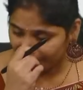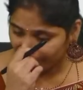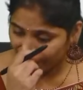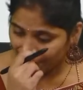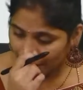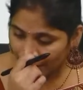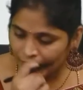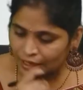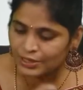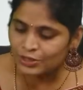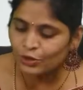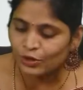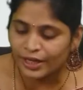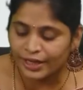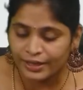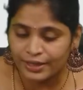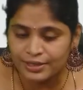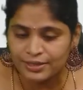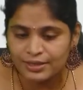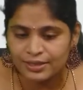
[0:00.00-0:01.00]
so let
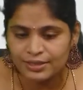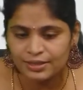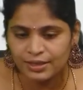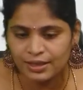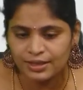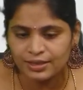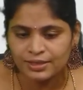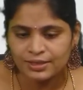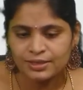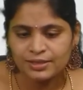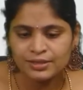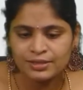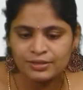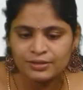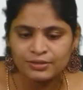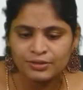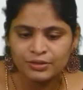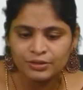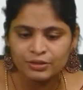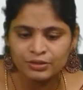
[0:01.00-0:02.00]
us discuss
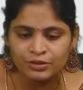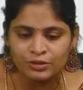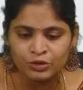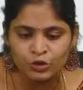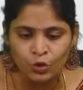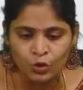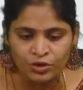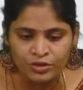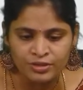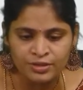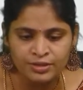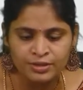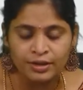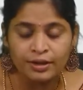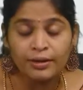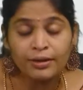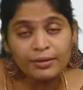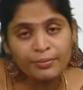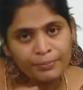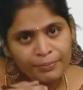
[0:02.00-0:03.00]
those
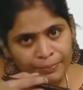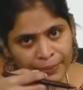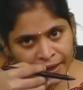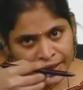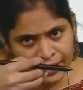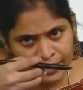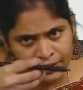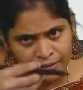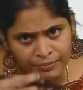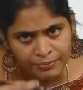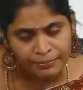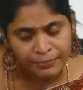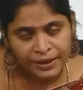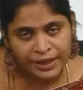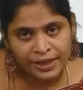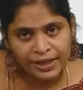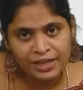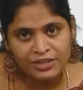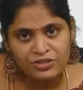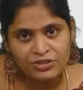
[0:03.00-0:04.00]
by
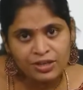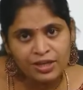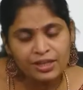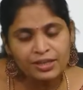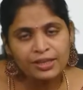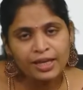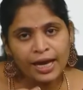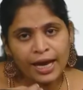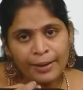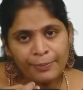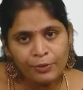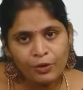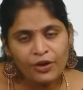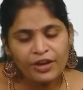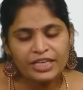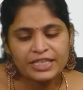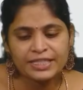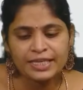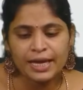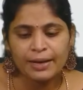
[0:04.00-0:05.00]
considering the above
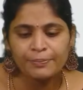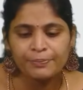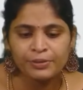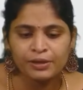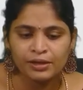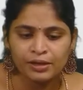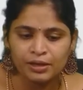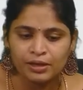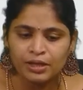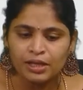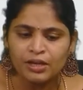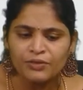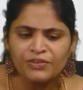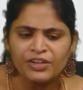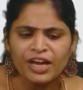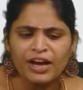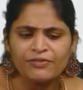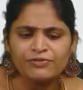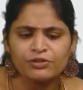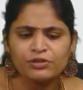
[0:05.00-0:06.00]
example. We
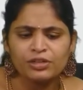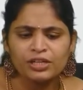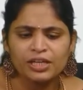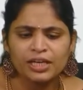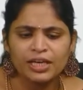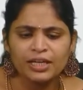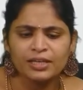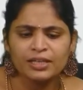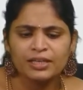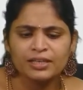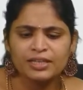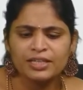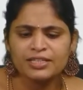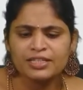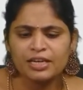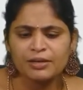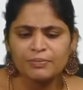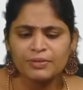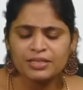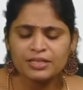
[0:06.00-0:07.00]
have to delete these
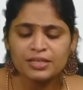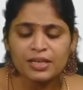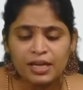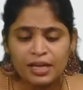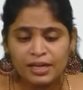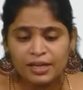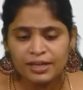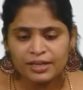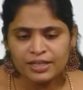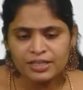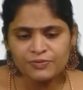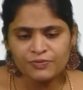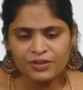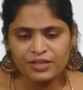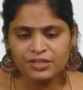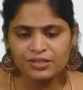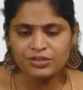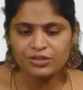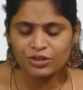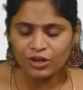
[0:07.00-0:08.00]
elements. Let us
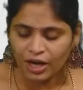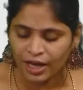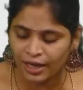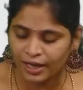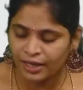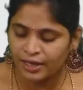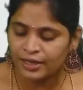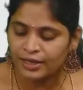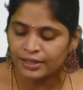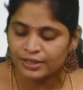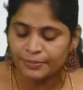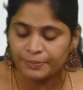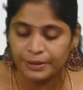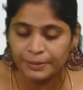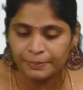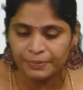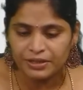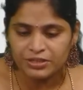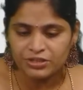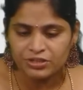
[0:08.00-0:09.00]
first draw the B
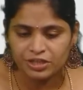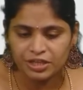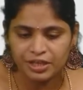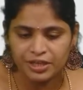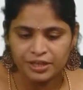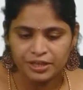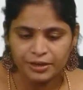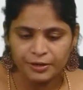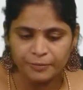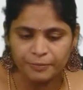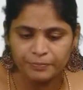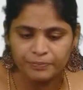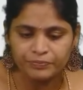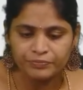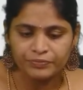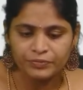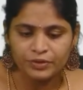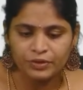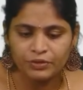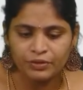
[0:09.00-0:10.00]
plus tree here.
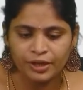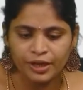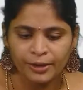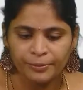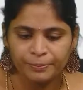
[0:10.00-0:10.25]
Okay,